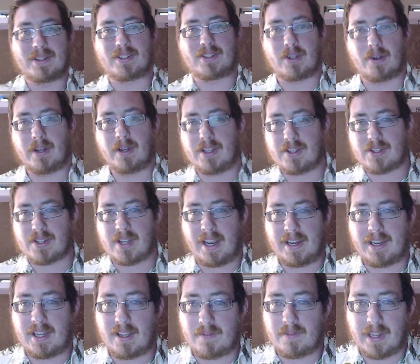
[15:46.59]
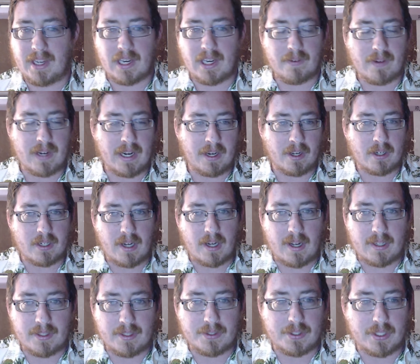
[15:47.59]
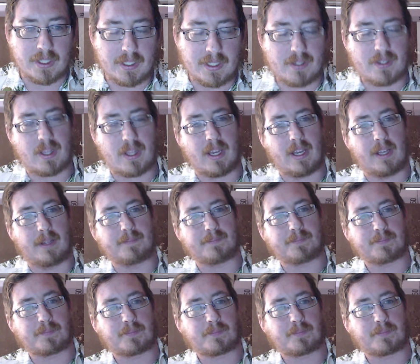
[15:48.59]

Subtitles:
so his idea of negative gynecology is that,